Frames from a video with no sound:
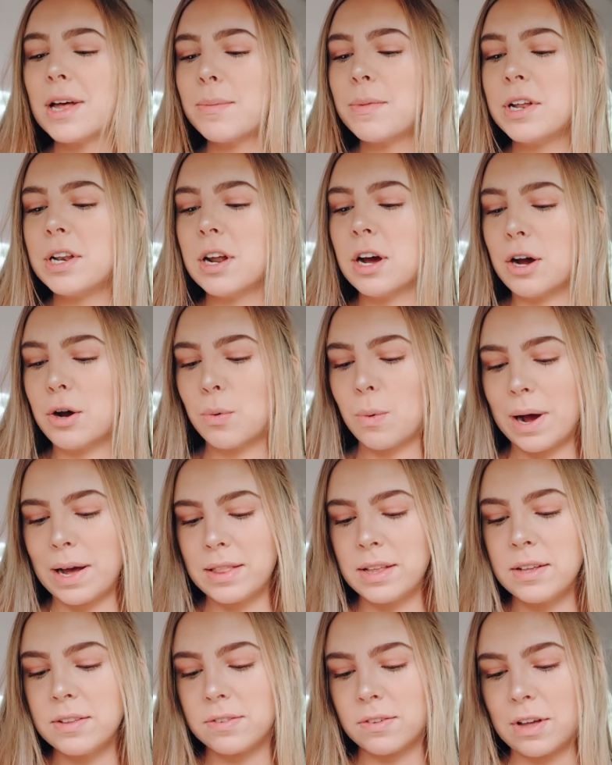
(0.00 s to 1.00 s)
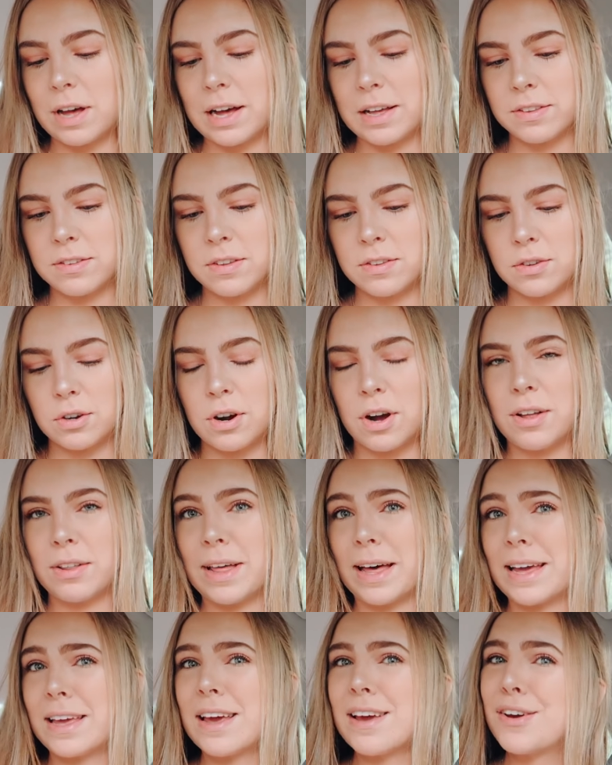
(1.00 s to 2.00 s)
let me know why these glasses are all
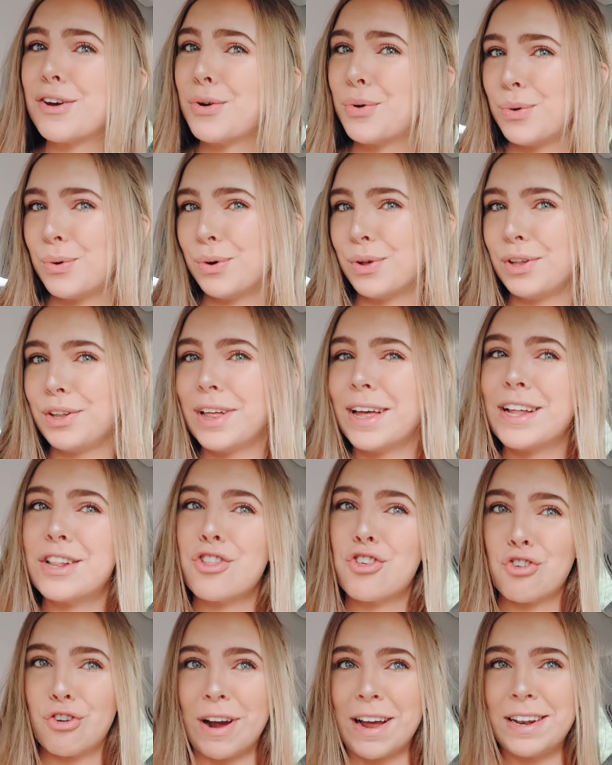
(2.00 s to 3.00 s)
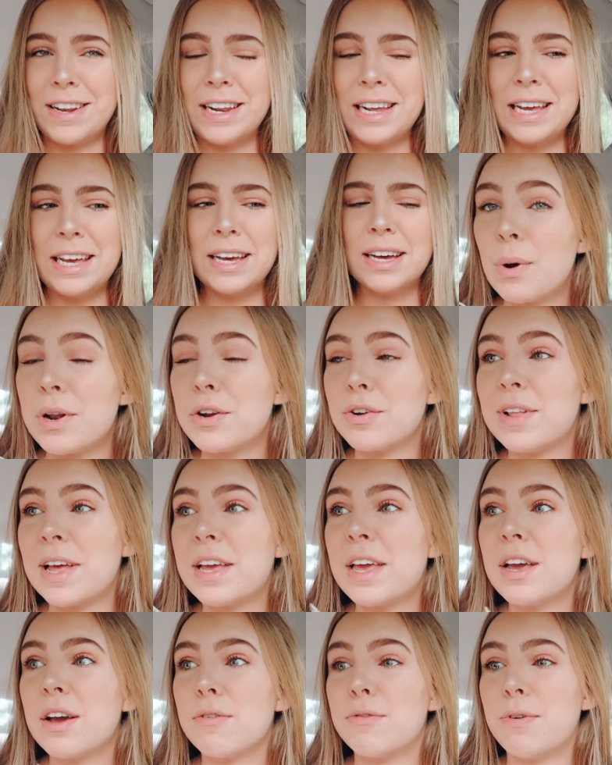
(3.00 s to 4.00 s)
like cool and trendy when you're
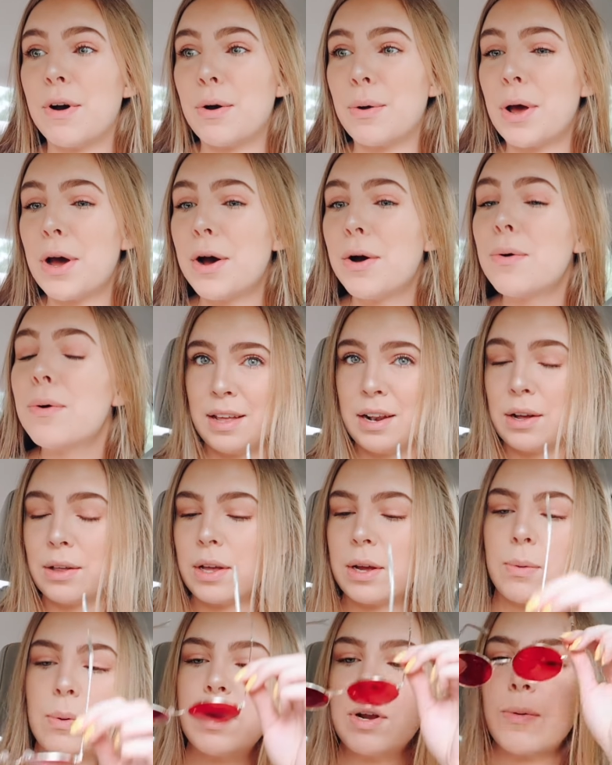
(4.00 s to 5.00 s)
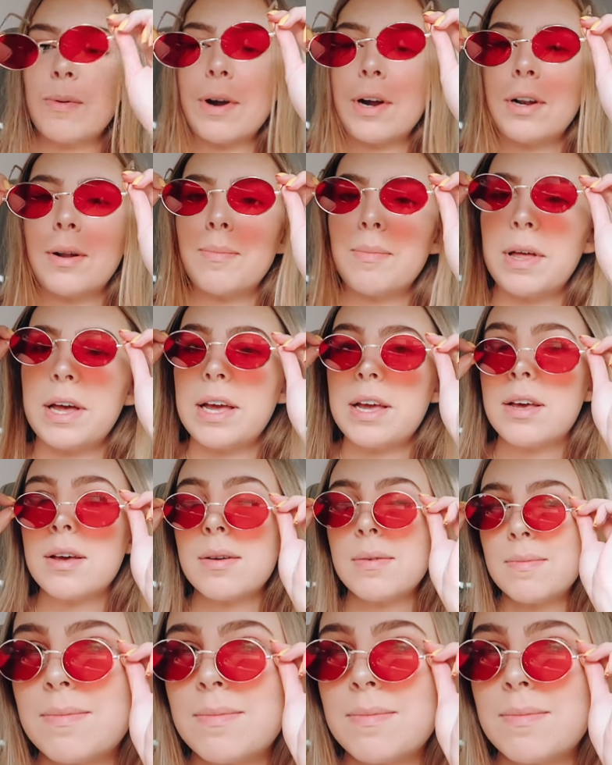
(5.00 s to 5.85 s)
taking a photo. You know, like when you're wearing them like...